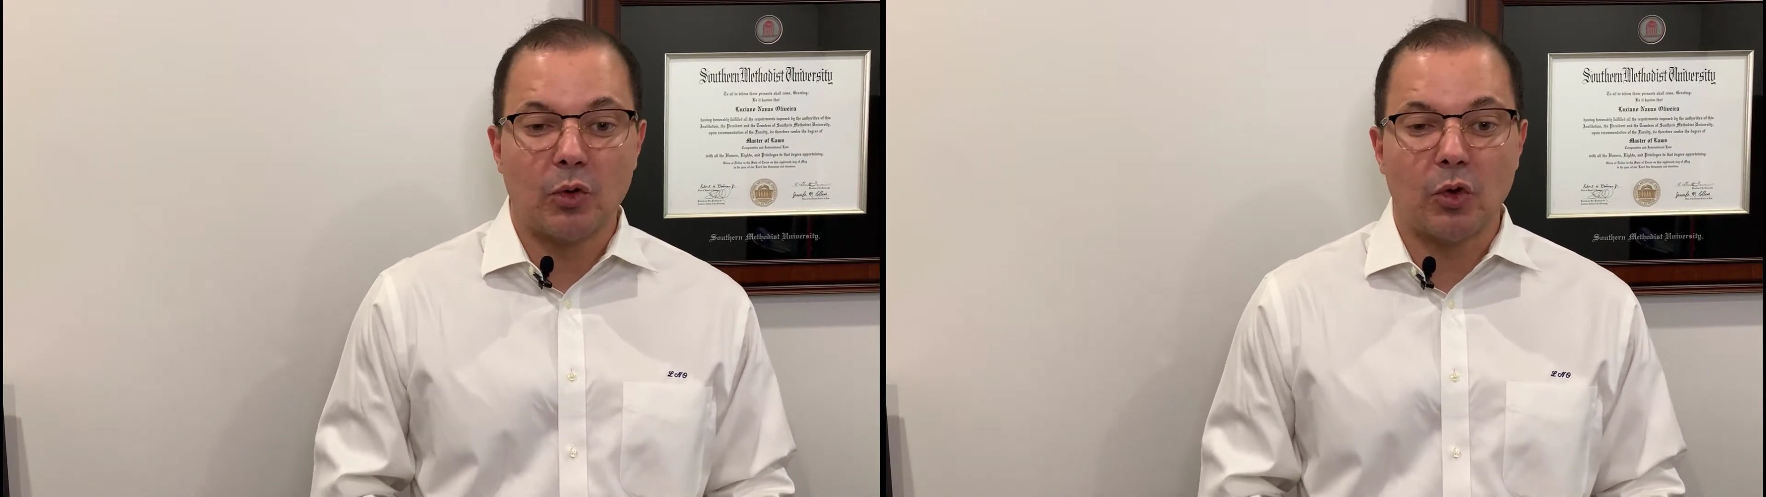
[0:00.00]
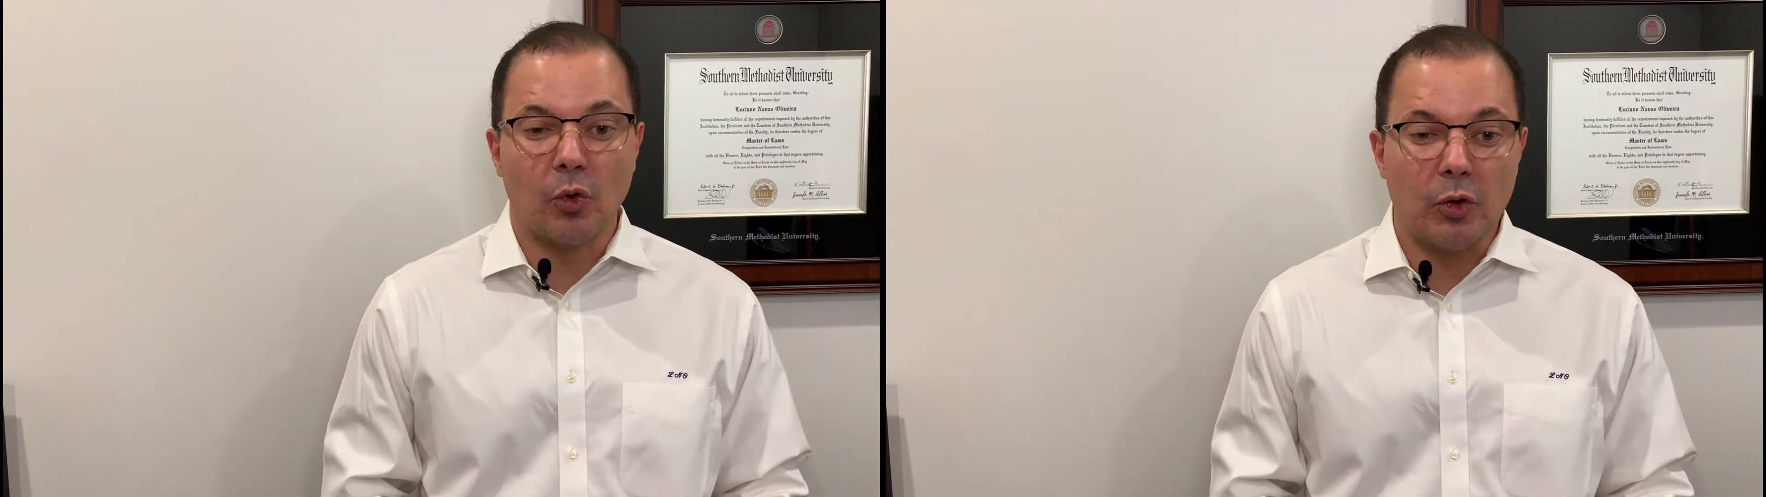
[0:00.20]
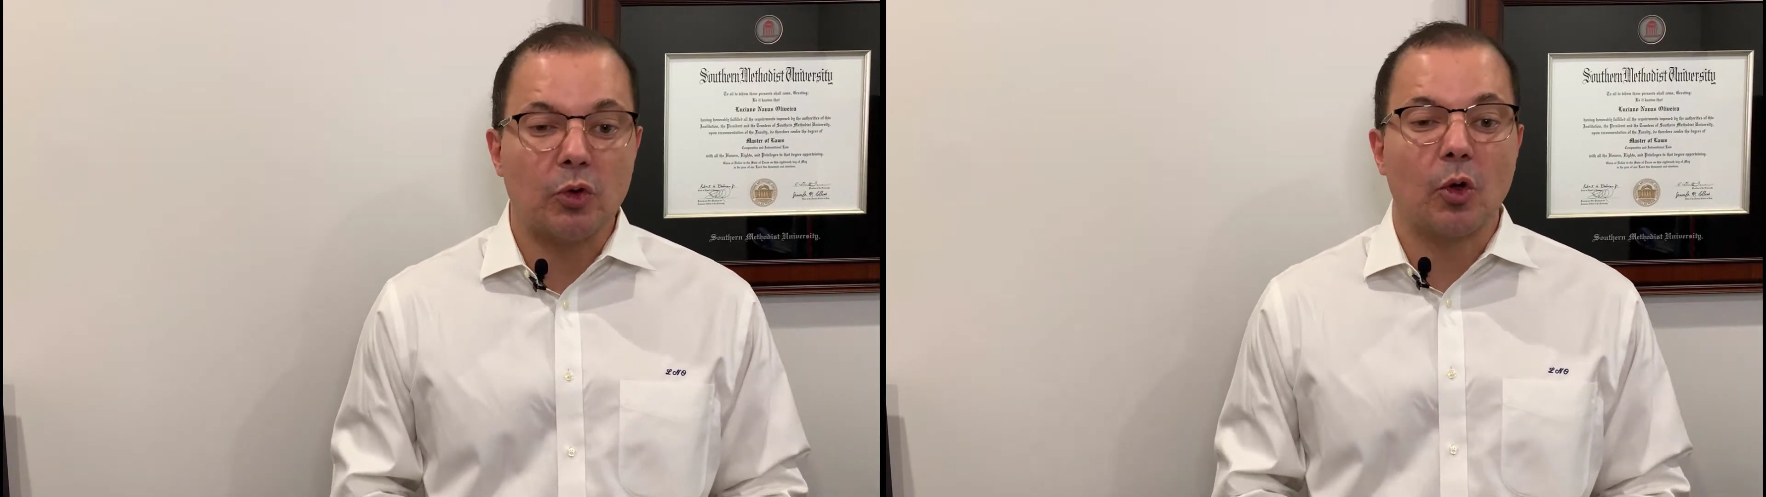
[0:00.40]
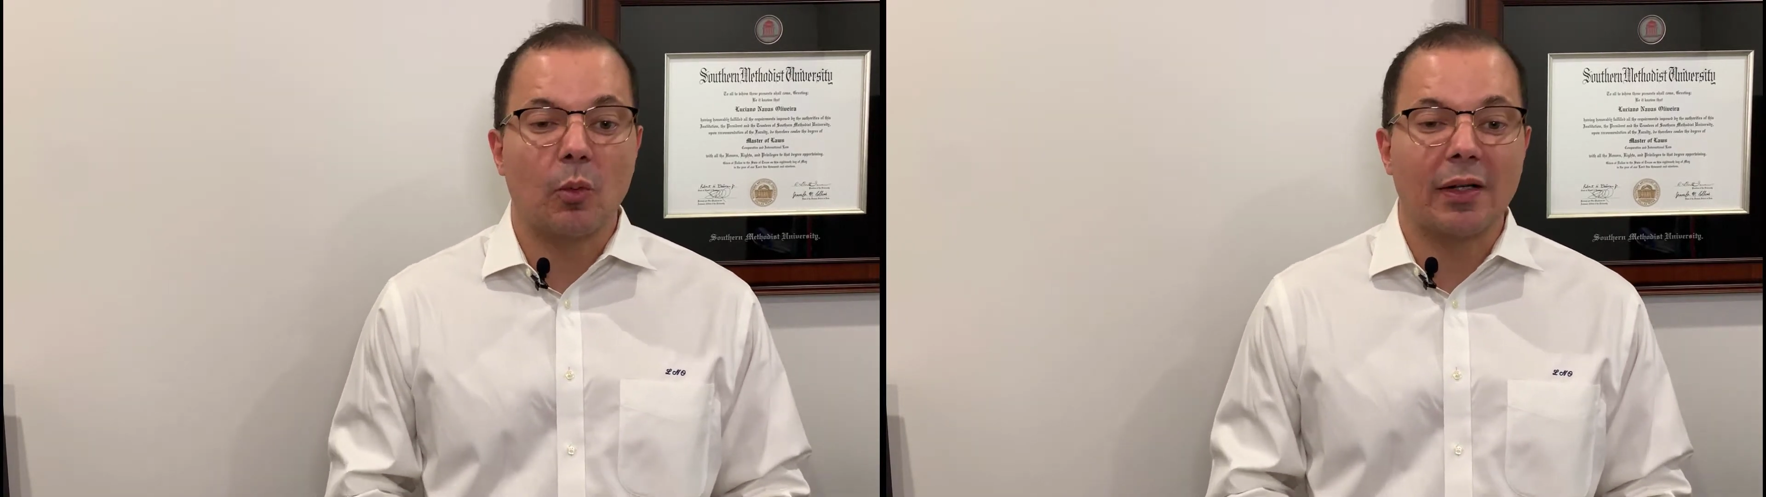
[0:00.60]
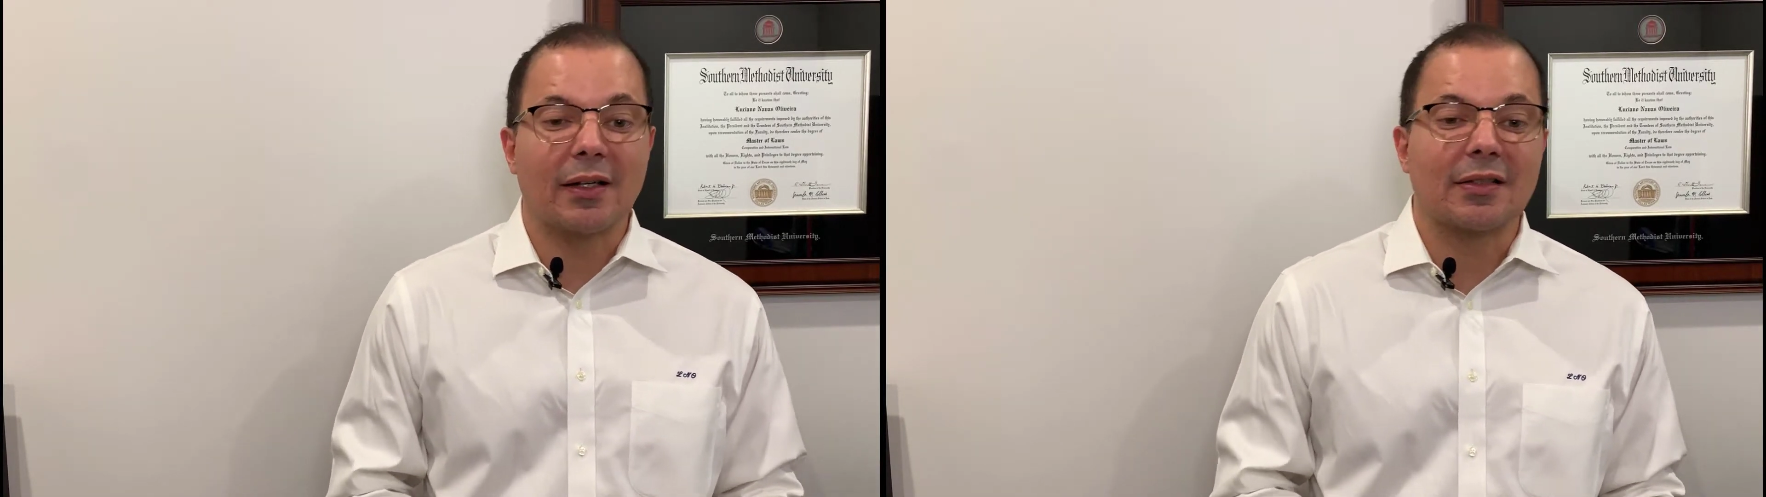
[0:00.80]
So you don't
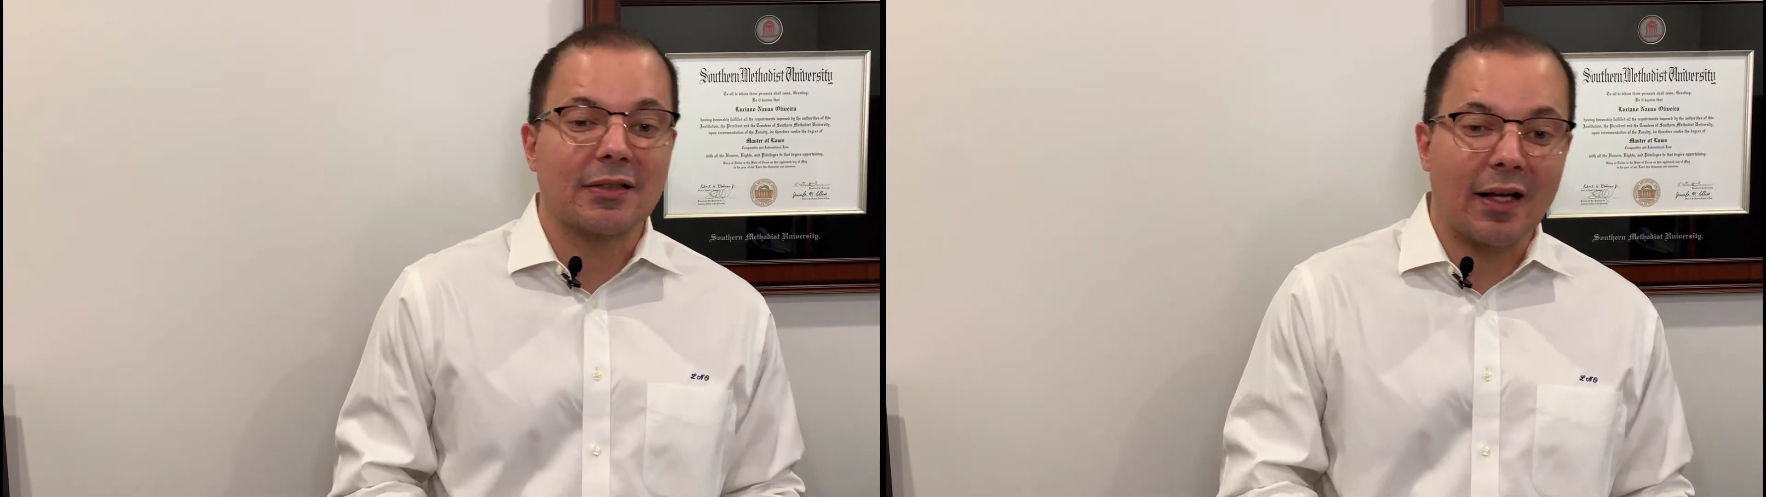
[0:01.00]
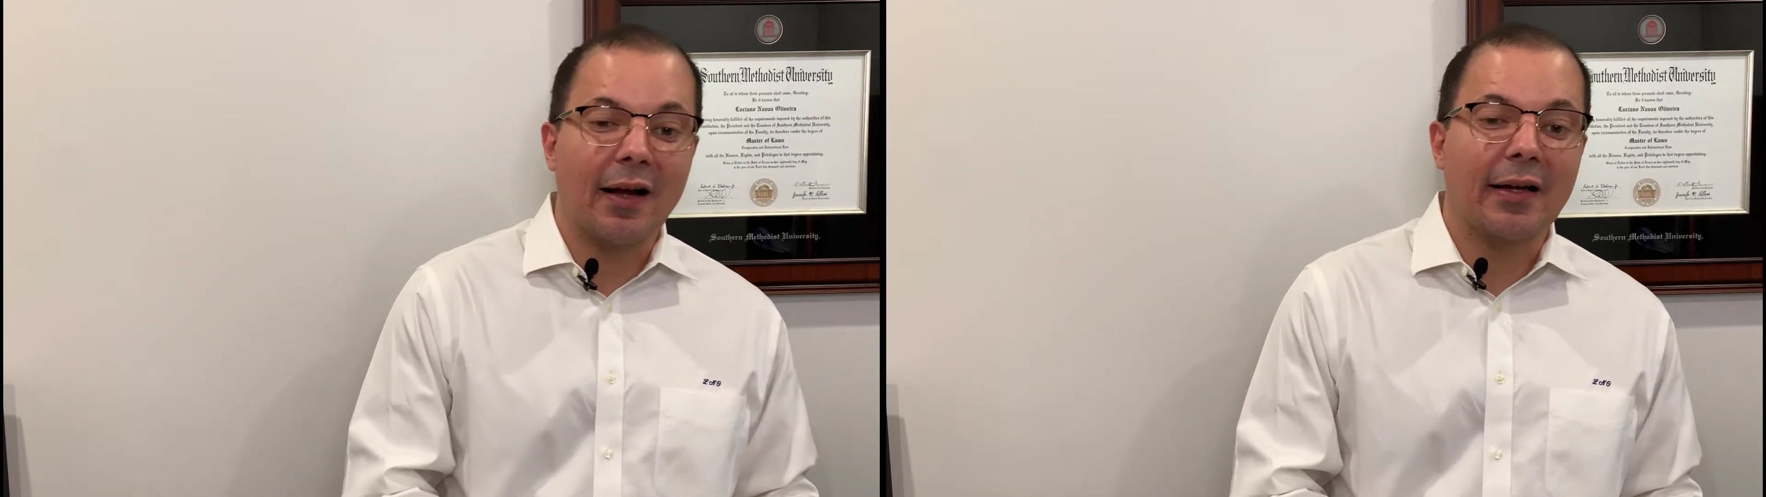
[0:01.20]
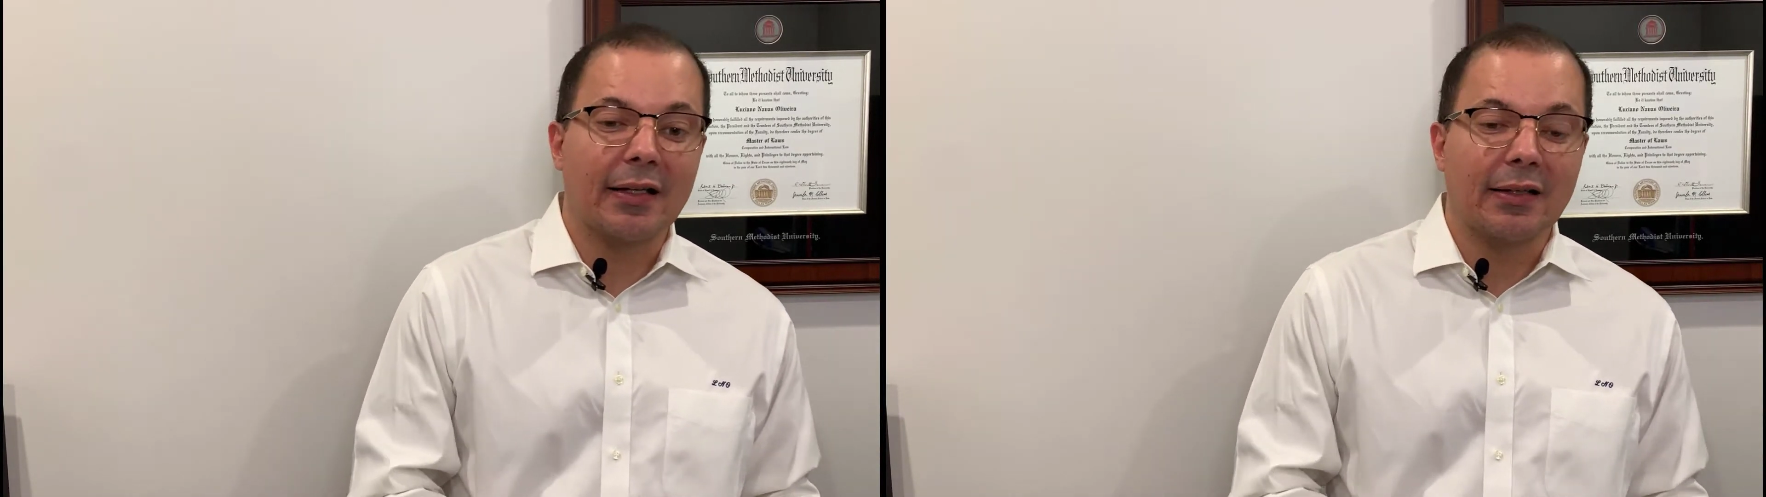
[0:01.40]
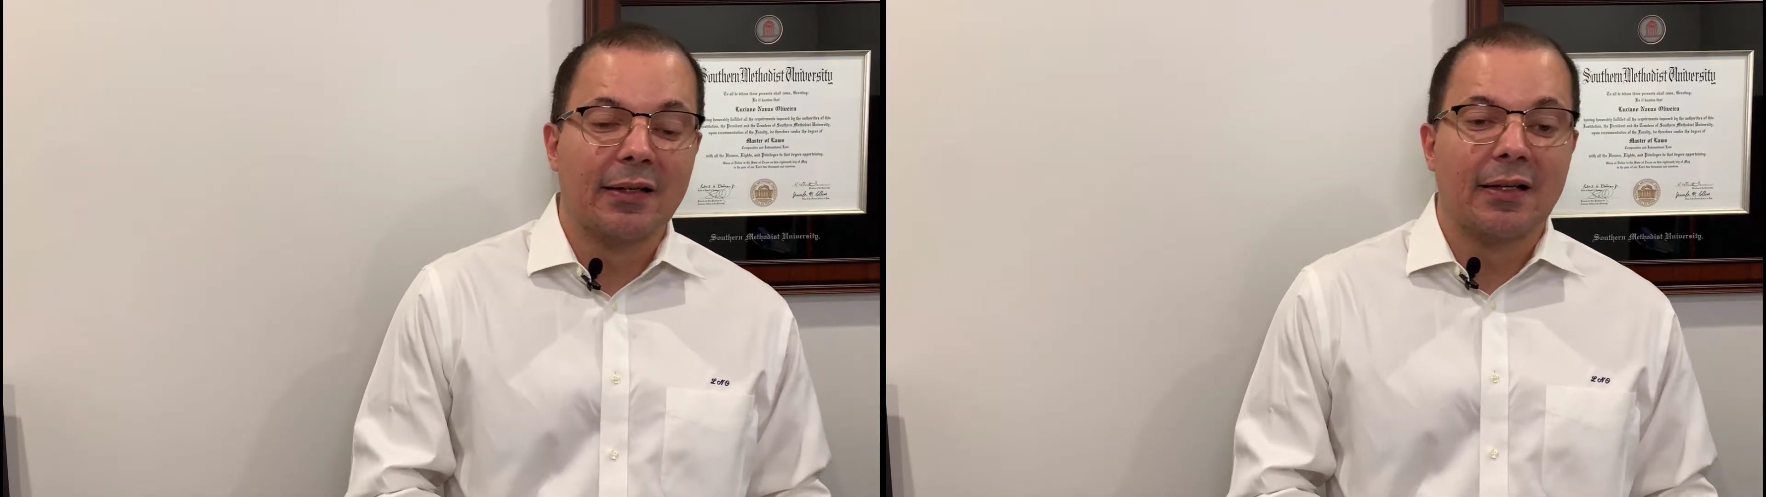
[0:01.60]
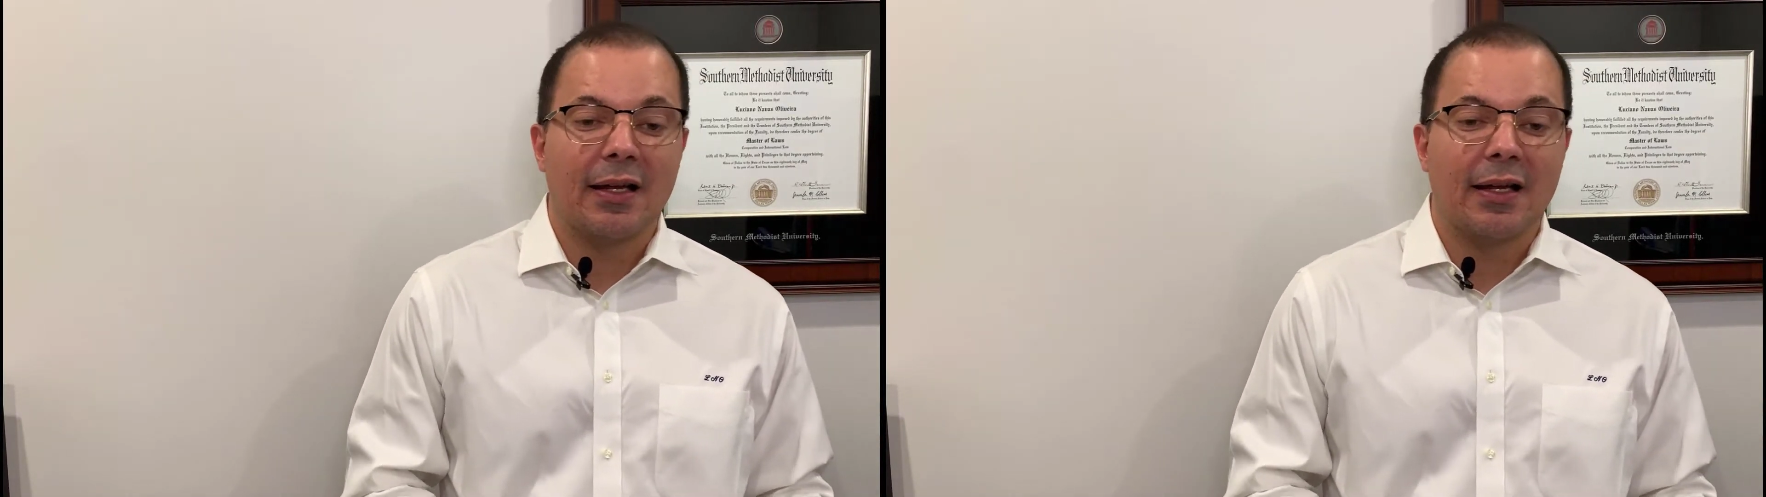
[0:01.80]
want to sign